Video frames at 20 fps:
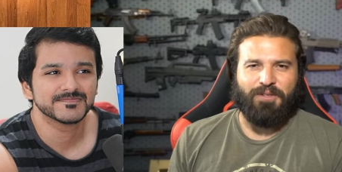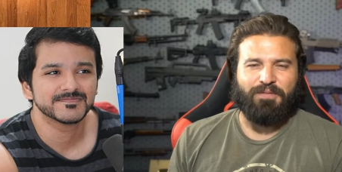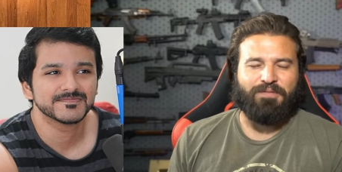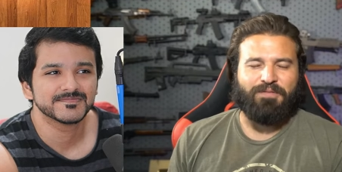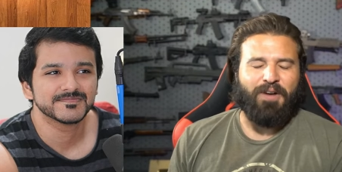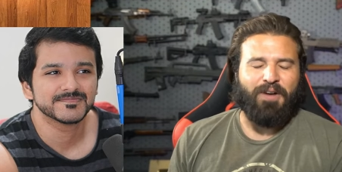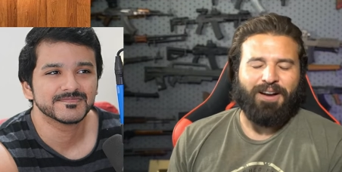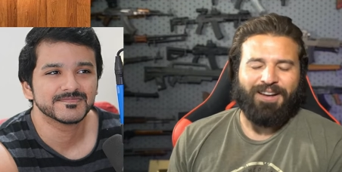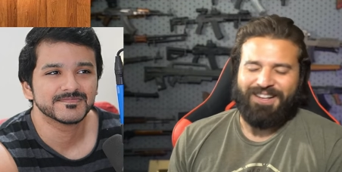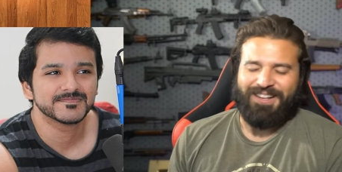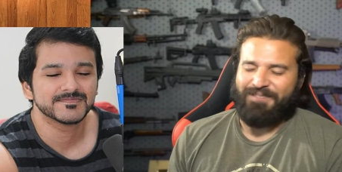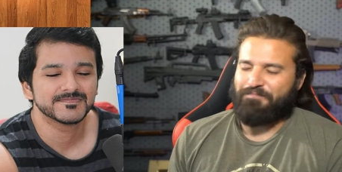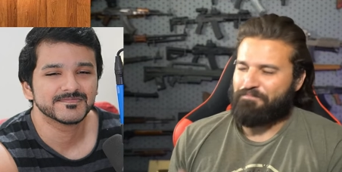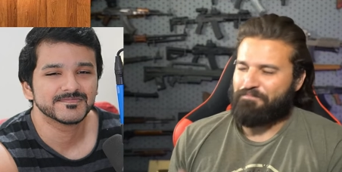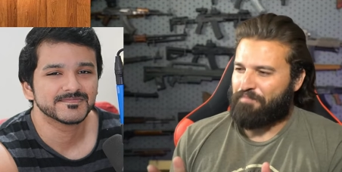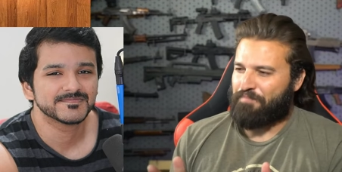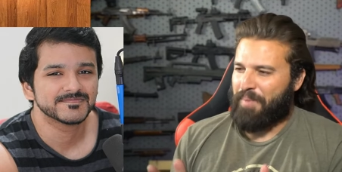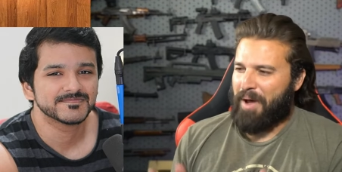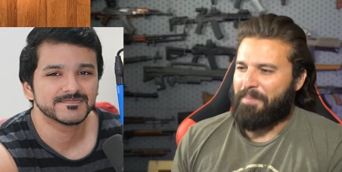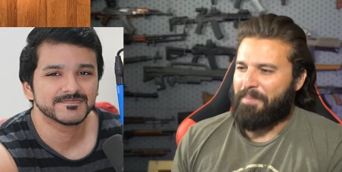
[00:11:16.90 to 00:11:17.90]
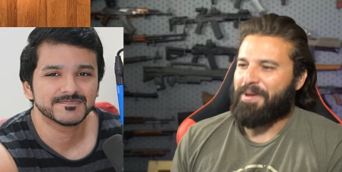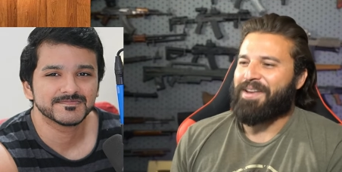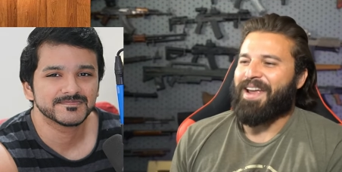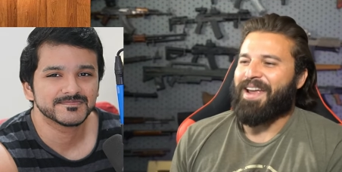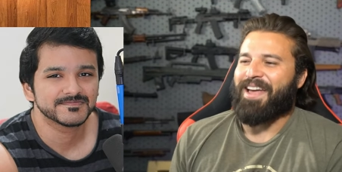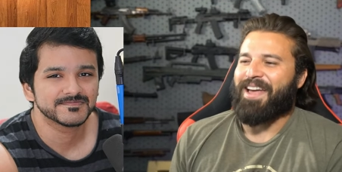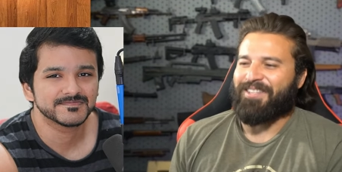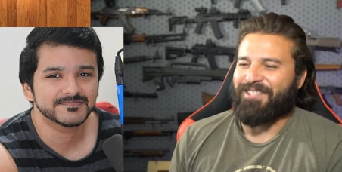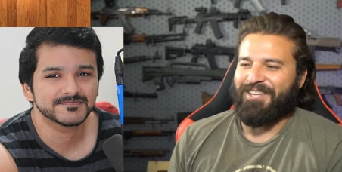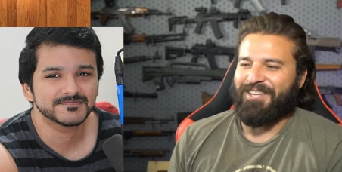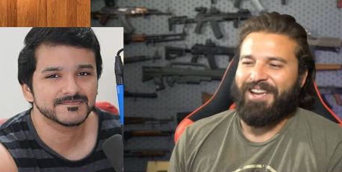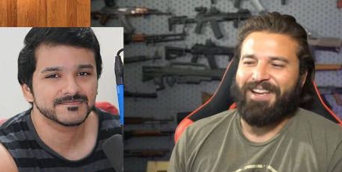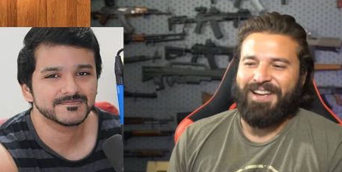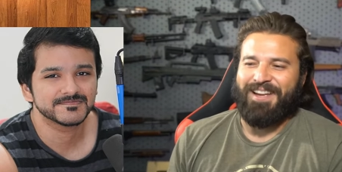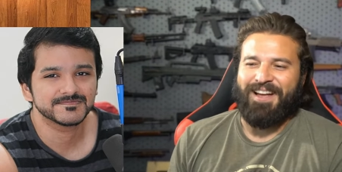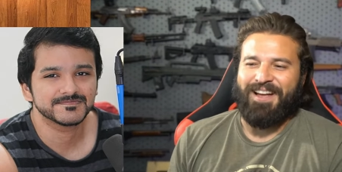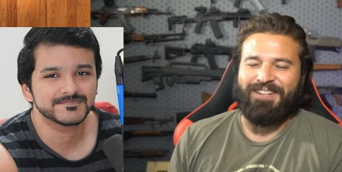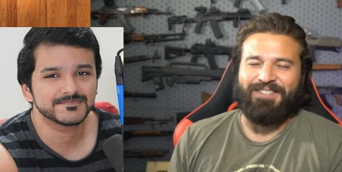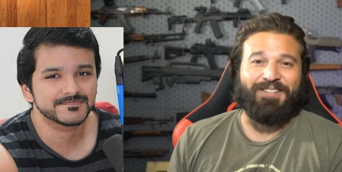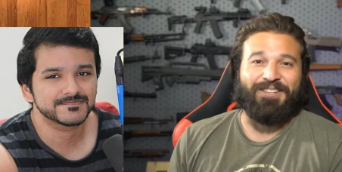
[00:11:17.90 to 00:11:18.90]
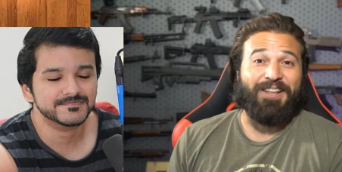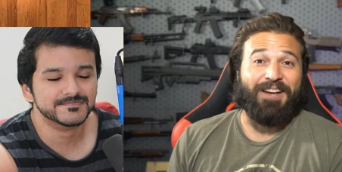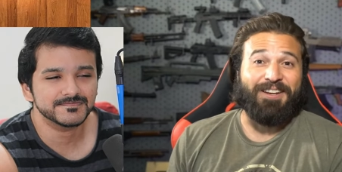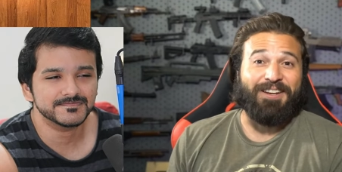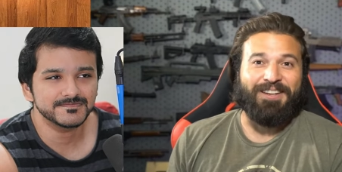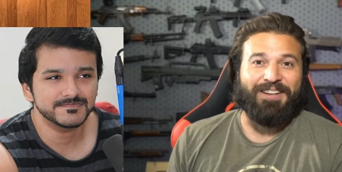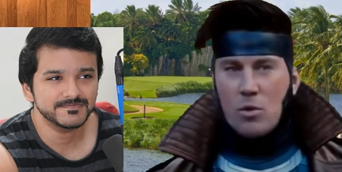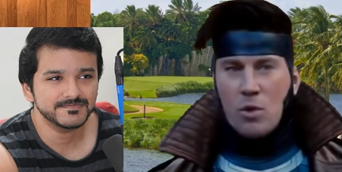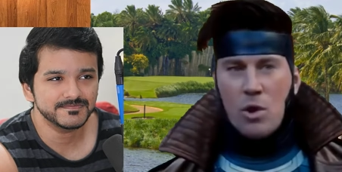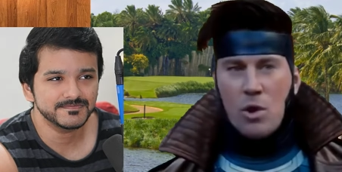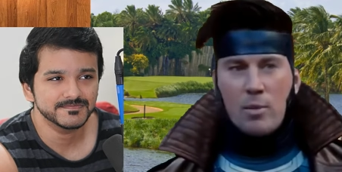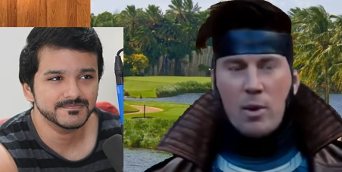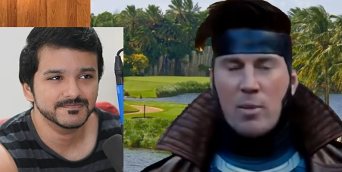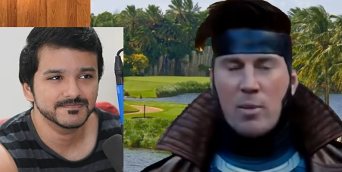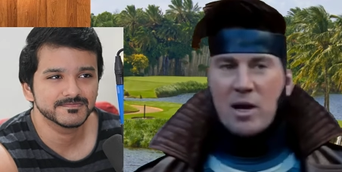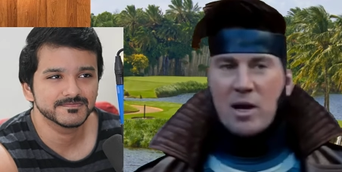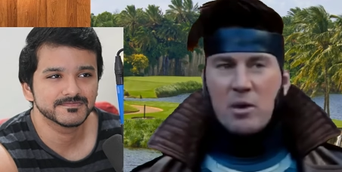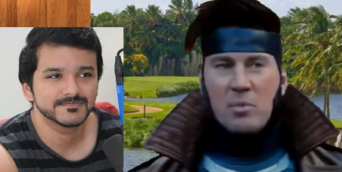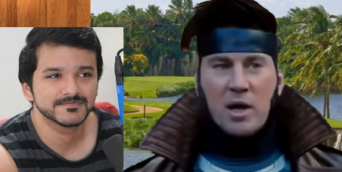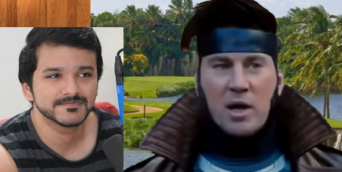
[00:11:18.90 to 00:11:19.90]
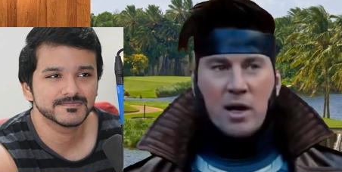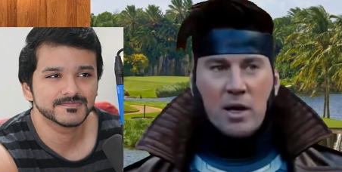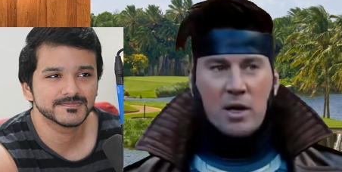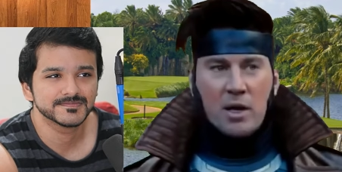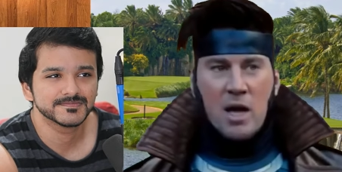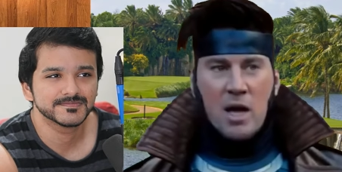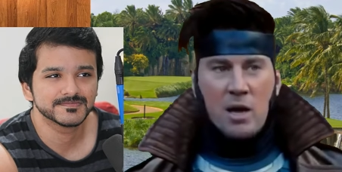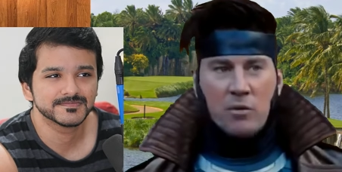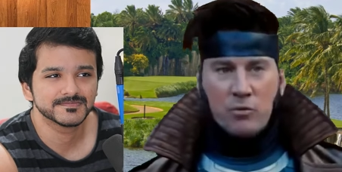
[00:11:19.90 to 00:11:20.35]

Speaker 1: with a fucking bubbed SKS. Like, am I'm about to make a